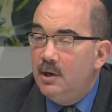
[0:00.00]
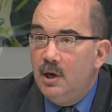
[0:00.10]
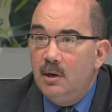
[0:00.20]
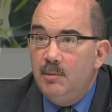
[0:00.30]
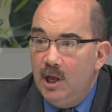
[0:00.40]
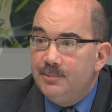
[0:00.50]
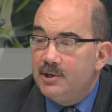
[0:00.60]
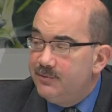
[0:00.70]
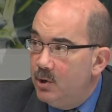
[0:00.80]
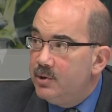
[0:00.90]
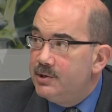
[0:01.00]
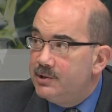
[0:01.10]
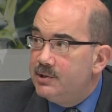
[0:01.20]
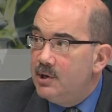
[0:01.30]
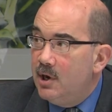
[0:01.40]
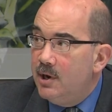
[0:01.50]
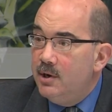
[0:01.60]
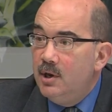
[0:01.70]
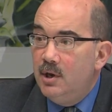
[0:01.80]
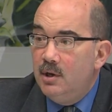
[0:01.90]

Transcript: and helped us focus on